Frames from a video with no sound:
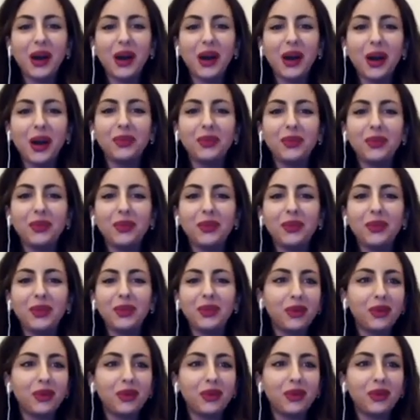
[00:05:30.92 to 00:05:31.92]
They would
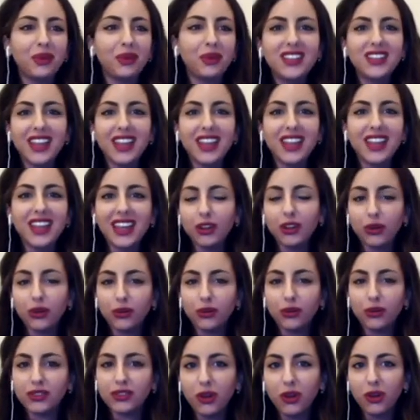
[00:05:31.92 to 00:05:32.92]
take, you know, a
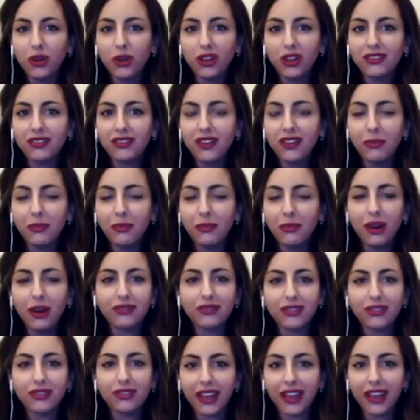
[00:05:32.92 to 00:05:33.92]
small amount of
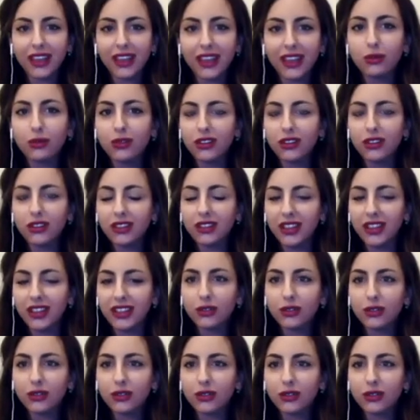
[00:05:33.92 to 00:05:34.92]
light through the lens, through
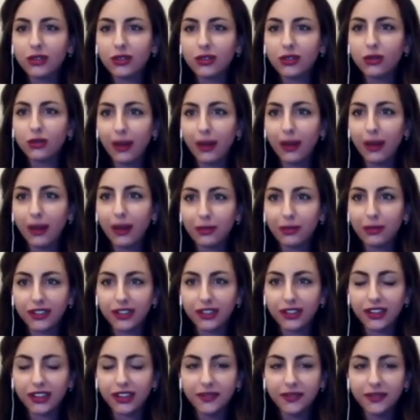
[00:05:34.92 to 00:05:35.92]
an aperture,
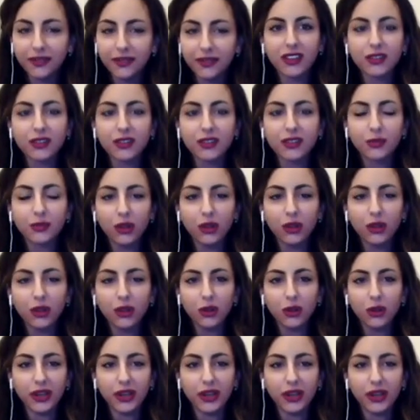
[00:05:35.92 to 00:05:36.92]
small
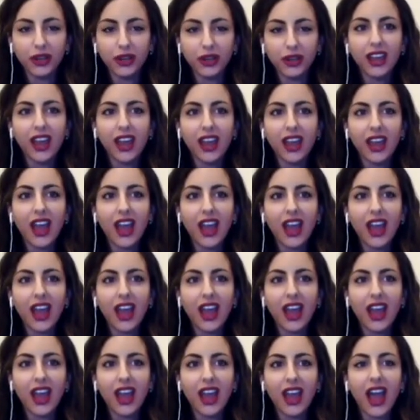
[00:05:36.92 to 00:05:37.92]
opening,
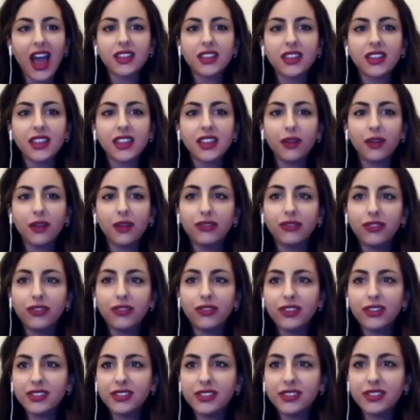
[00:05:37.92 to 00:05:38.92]
and that reversed
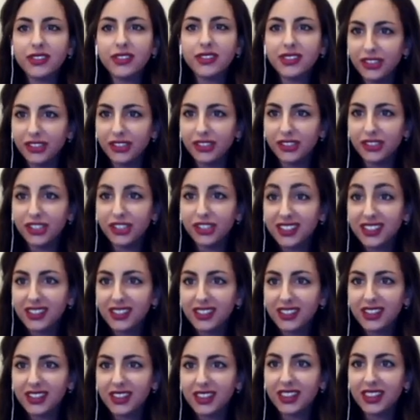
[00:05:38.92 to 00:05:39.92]
image hits
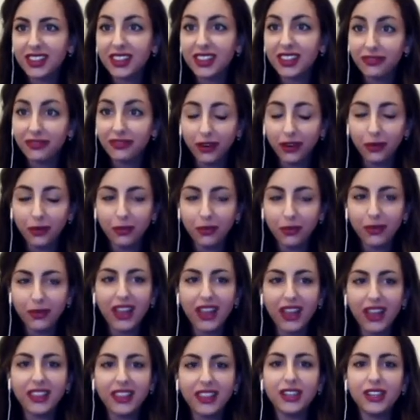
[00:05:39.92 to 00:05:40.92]
the film, and then
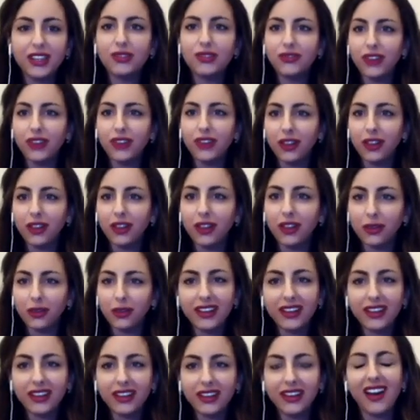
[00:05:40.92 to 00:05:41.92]
you develop it,
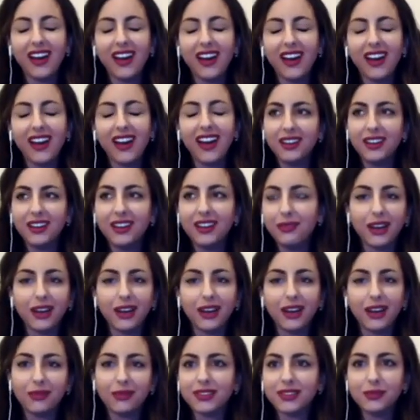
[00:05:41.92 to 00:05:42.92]
and then it becomes this
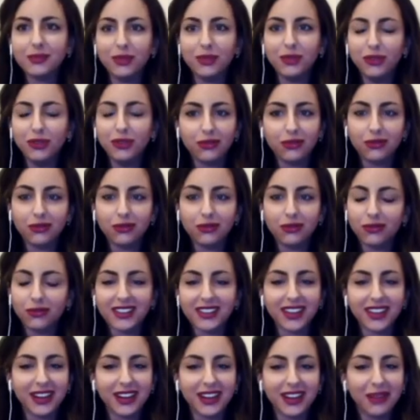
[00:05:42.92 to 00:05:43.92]
beautiful right side
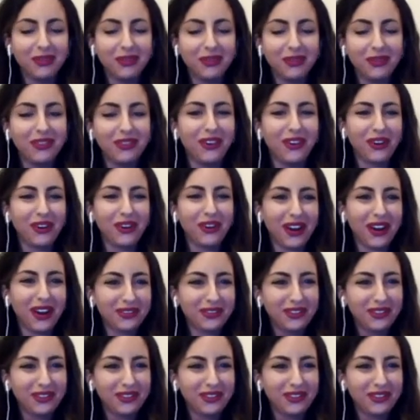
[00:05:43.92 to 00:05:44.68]
up photograph.